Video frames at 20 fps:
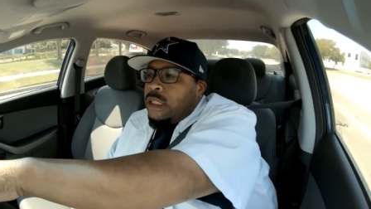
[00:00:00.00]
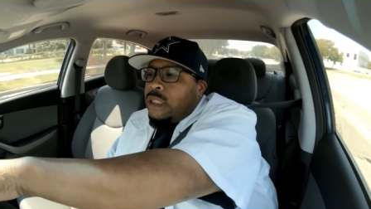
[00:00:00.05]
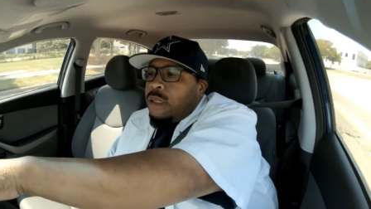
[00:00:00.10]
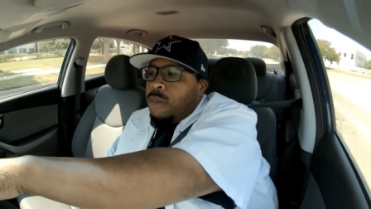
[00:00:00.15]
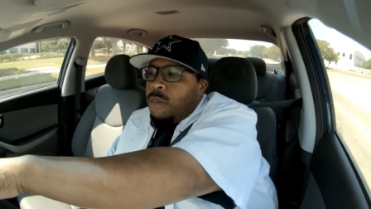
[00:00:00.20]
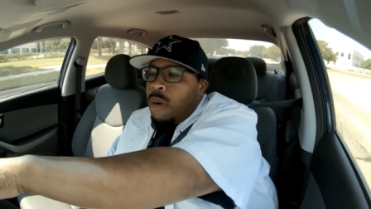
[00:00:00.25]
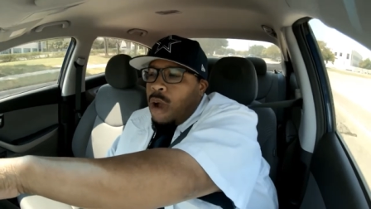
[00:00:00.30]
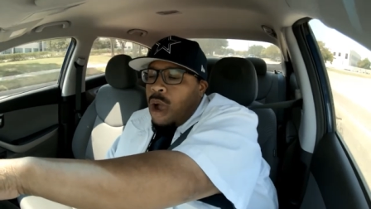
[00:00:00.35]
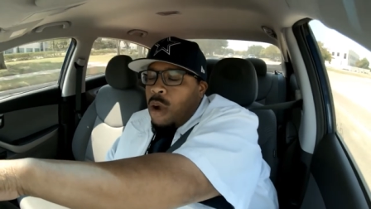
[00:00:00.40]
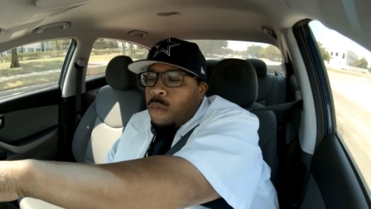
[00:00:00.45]

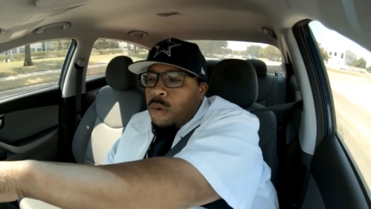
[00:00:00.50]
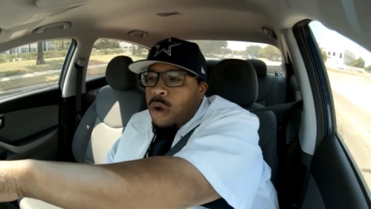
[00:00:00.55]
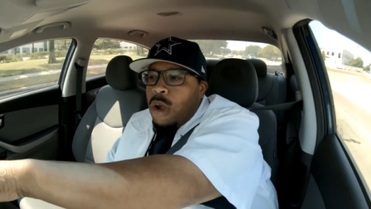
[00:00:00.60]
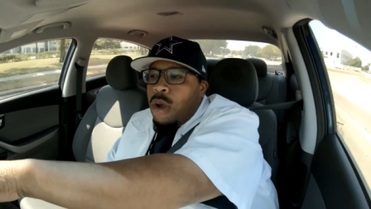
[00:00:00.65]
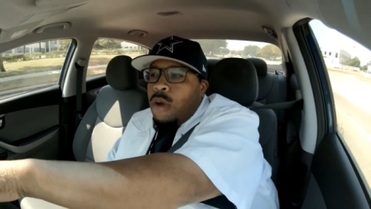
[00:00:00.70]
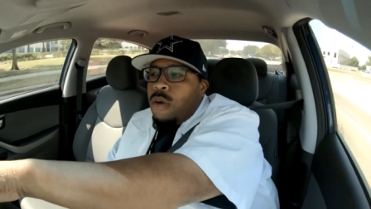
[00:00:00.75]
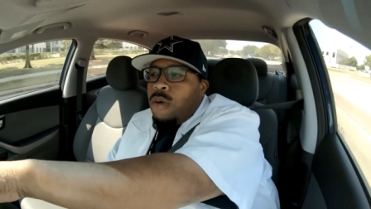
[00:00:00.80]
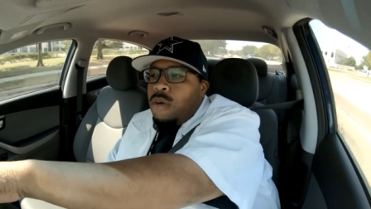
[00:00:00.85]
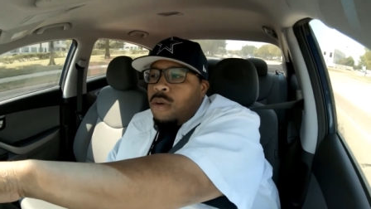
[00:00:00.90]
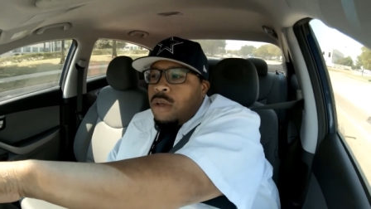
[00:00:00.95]

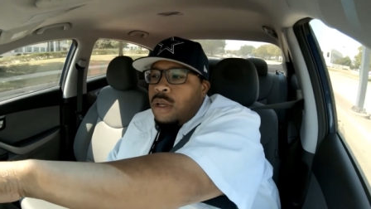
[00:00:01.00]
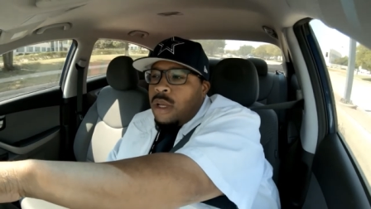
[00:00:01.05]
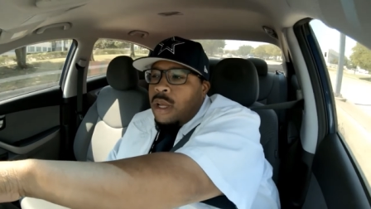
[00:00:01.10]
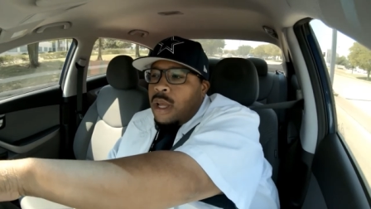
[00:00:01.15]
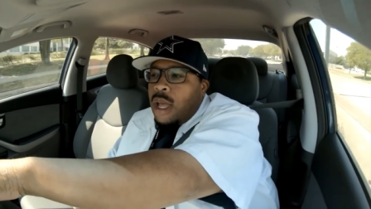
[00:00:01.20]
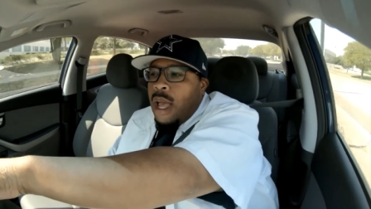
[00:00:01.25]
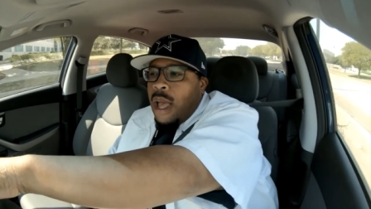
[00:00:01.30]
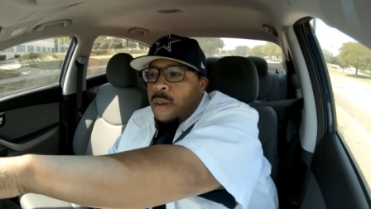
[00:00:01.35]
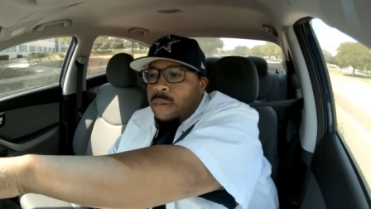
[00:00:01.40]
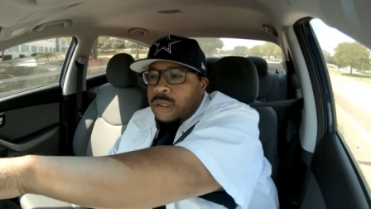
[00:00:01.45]
tomorrow.
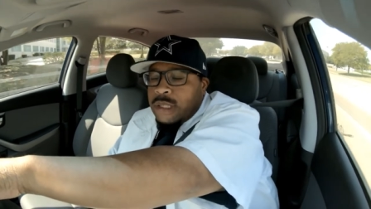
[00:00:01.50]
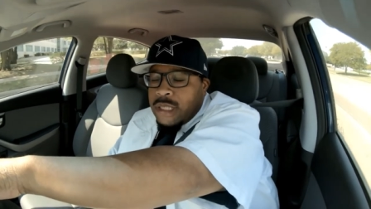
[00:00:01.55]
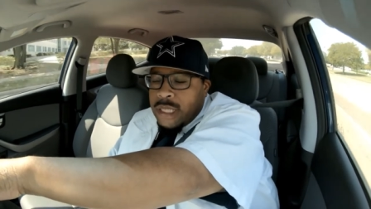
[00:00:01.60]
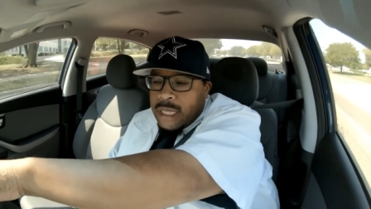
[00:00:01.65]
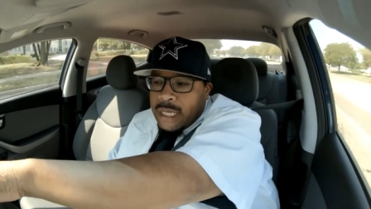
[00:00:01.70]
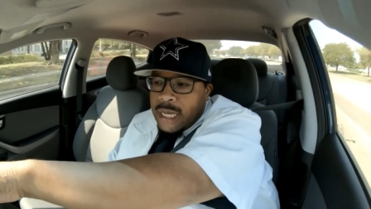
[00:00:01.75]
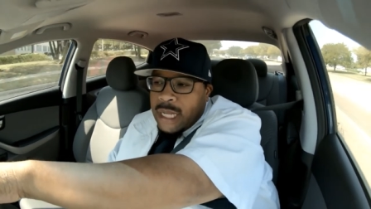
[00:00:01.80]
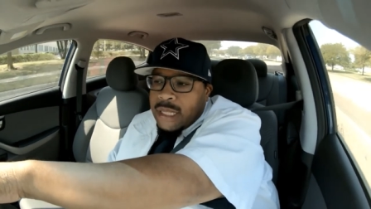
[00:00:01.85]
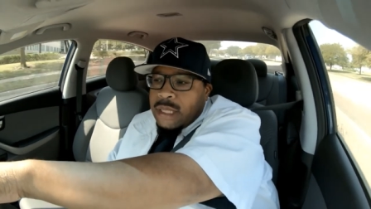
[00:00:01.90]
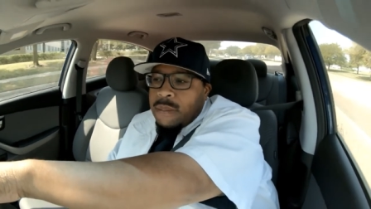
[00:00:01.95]
I was
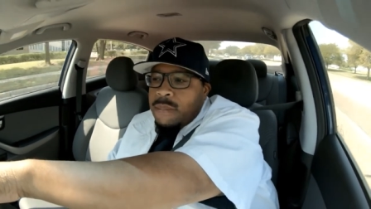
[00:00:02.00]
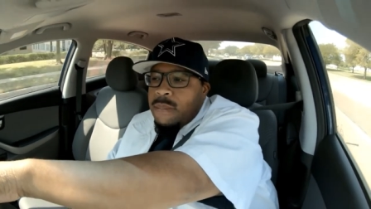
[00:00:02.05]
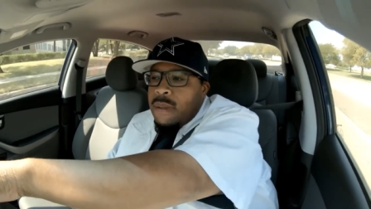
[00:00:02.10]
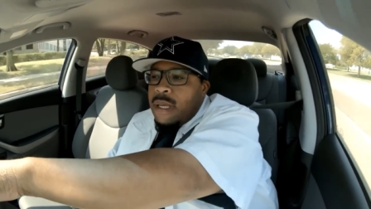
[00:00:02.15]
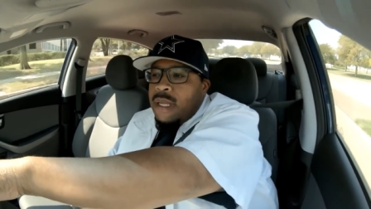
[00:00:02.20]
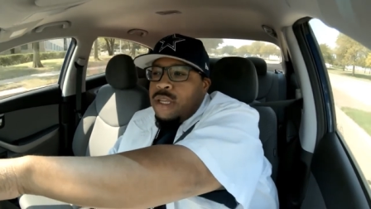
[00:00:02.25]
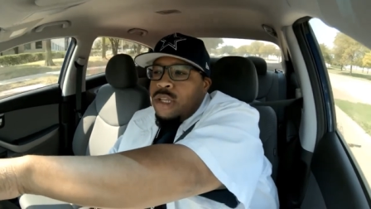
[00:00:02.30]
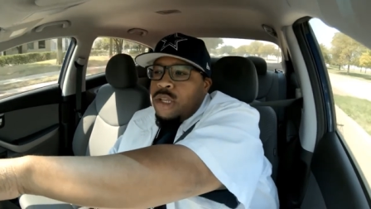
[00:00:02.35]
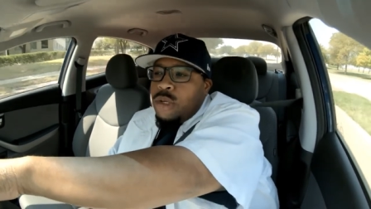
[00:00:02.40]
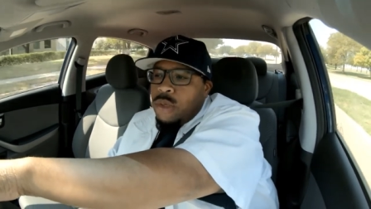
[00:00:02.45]
looking at the
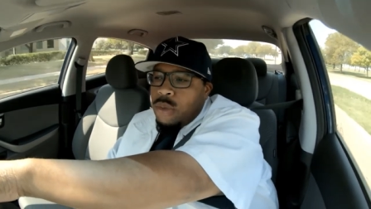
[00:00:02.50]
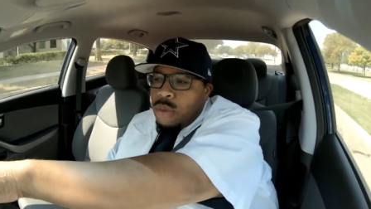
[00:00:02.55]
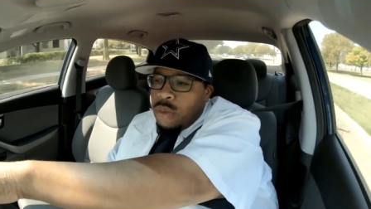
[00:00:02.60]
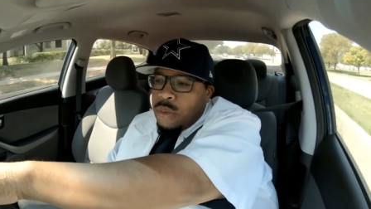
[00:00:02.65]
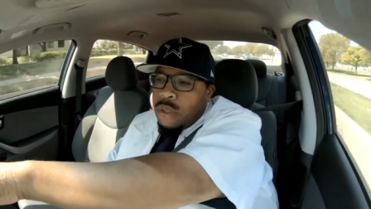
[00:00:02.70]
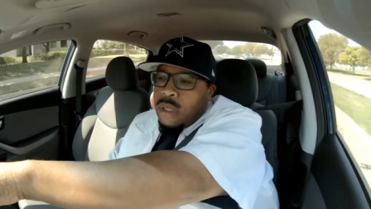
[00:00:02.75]
menu.